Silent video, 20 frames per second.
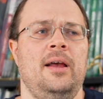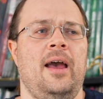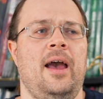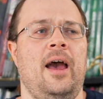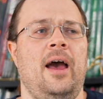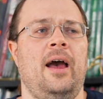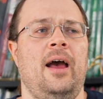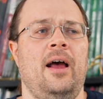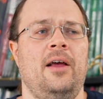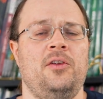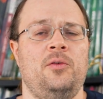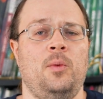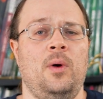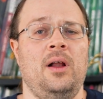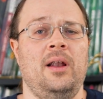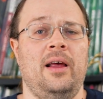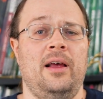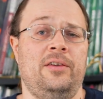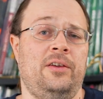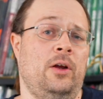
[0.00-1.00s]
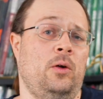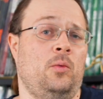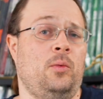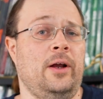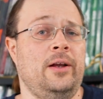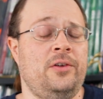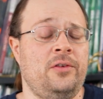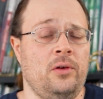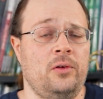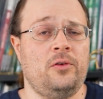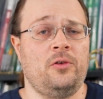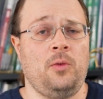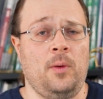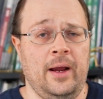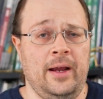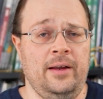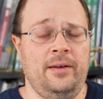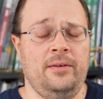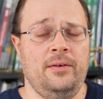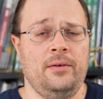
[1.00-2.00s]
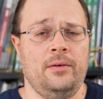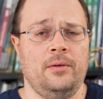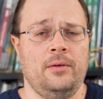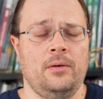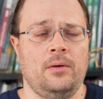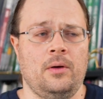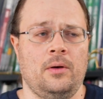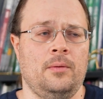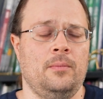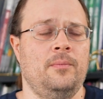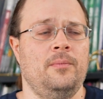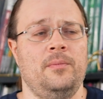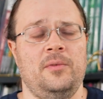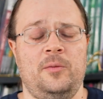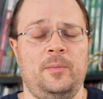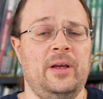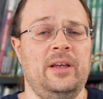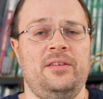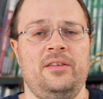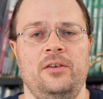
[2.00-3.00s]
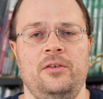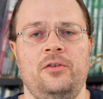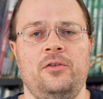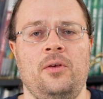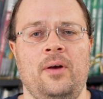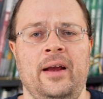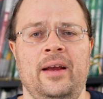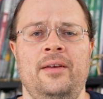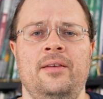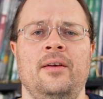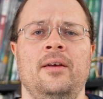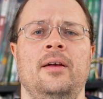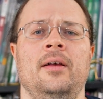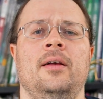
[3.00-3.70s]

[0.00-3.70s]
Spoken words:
as well as a racial trait, or species trait.